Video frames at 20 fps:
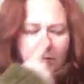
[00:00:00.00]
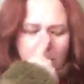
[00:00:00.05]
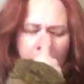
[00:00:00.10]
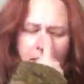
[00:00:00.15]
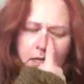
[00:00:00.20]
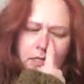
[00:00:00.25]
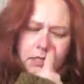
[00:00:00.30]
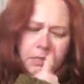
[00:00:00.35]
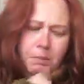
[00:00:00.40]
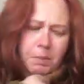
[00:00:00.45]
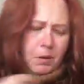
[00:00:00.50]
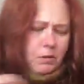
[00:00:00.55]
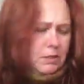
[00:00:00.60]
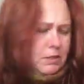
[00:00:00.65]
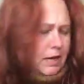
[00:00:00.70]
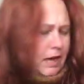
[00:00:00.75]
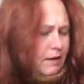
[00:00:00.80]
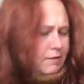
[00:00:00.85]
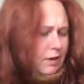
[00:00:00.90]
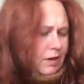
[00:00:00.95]
It's supposed
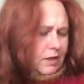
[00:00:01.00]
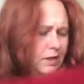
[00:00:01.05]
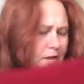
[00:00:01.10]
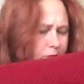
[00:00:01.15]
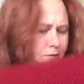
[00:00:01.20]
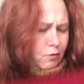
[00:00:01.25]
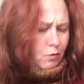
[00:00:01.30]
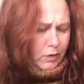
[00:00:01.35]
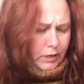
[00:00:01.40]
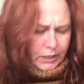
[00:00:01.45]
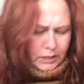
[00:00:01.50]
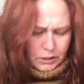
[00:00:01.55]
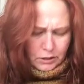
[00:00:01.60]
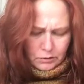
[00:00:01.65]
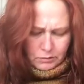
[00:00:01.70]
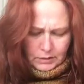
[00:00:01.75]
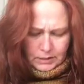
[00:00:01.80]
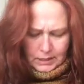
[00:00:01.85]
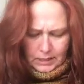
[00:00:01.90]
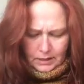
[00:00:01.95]
to have, I think,
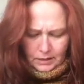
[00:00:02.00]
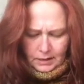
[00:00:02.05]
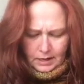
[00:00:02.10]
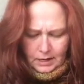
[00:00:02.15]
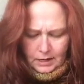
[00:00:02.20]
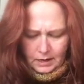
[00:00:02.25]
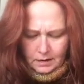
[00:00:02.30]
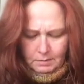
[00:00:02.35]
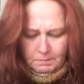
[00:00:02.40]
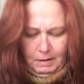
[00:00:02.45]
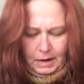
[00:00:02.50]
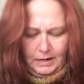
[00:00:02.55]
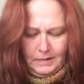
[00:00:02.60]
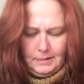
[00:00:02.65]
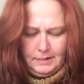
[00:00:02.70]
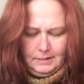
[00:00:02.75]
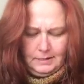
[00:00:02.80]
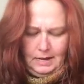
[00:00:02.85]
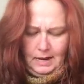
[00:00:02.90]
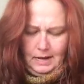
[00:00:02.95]
42 teeth on it. Mine
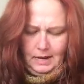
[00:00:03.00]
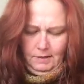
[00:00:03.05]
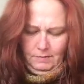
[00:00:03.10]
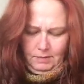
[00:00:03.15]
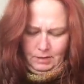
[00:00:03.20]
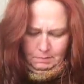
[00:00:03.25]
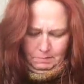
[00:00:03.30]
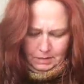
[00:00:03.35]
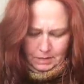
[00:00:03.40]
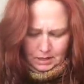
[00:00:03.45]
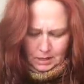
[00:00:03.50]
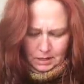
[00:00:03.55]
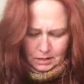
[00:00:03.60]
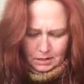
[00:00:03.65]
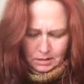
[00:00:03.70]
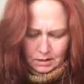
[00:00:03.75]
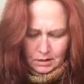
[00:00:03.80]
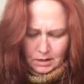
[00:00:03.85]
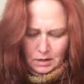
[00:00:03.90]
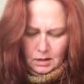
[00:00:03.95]
does not have that many.
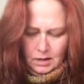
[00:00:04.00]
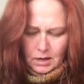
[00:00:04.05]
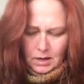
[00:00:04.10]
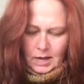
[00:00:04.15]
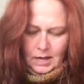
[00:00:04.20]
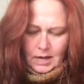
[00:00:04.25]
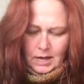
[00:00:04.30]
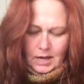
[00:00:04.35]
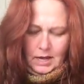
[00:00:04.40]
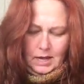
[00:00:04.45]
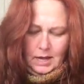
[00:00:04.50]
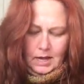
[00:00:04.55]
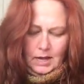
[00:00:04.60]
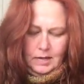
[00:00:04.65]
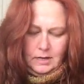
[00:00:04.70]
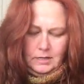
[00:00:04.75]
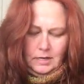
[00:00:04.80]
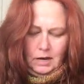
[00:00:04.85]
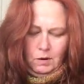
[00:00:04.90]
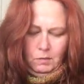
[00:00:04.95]

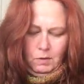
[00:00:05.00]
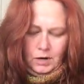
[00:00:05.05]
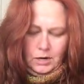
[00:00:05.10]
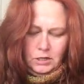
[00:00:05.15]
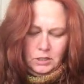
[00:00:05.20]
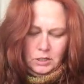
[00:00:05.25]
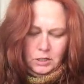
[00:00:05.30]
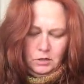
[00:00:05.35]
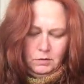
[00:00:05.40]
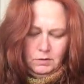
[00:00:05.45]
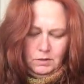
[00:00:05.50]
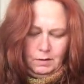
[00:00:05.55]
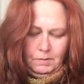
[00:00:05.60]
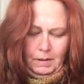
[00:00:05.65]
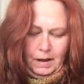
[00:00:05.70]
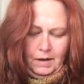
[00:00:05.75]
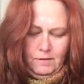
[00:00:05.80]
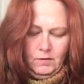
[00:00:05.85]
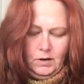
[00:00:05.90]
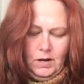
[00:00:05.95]
And I wanted to use up
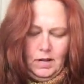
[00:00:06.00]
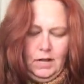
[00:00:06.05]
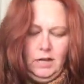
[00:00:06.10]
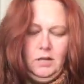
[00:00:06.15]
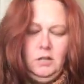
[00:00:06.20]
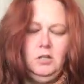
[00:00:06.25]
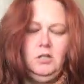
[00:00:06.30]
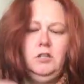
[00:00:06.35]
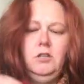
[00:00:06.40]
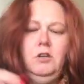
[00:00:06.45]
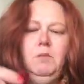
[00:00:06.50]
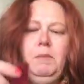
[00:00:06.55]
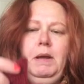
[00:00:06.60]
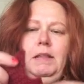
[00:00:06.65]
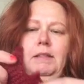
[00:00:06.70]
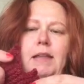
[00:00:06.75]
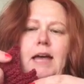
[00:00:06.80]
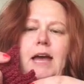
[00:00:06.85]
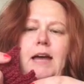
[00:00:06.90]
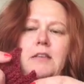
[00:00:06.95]
every inch, so my
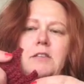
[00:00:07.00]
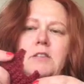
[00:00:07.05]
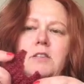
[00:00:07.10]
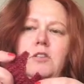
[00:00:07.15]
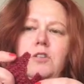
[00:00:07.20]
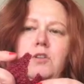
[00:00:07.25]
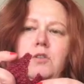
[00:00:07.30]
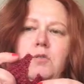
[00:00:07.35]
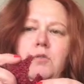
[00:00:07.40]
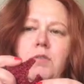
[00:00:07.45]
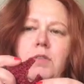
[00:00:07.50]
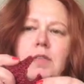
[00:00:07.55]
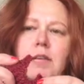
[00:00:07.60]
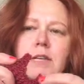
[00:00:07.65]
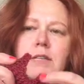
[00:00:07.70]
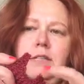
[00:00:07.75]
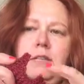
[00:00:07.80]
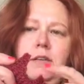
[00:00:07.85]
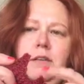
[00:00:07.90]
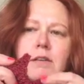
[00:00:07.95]
last tooth
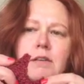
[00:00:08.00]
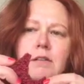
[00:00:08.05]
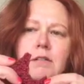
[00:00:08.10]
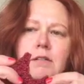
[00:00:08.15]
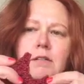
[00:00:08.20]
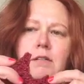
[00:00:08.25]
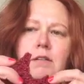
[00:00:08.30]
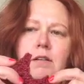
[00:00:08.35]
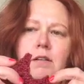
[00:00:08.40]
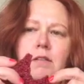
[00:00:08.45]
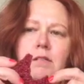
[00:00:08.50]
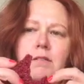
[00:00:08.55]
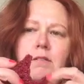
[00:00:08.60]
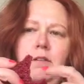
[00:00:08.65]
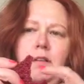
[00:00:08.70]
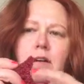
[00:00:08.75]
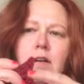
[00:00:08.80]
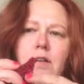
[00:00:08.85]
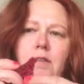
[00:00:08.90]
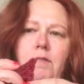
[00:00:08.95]
isn't
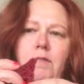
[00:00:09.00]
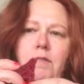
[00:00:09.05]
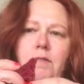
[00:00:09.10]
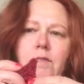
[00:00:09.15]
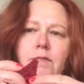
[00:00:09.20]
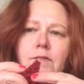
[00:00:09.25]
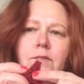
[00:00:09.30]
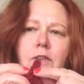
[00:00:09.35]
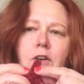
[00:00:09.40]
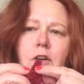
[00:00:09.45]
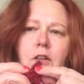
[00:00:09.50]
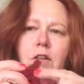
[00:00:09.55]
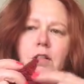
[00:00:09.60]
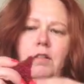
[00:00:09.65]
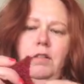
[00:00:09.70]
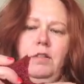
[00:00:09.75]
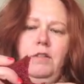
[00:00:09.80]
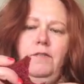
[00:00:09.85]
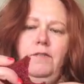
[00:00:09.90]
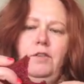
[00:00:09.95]

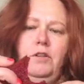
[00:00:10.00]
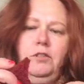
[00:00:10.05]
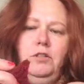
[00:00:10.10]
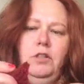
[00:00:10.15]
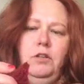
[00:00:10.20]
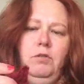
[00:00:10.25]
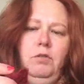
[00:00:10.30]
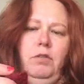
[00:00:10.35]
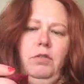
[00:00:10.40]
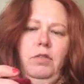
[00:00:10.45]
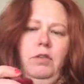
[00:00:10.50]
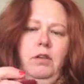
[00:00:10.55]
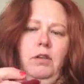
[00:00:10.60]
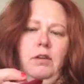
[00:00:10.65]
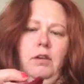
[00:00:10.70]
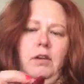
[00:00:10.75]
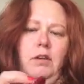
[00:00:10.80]
full, the full tooth.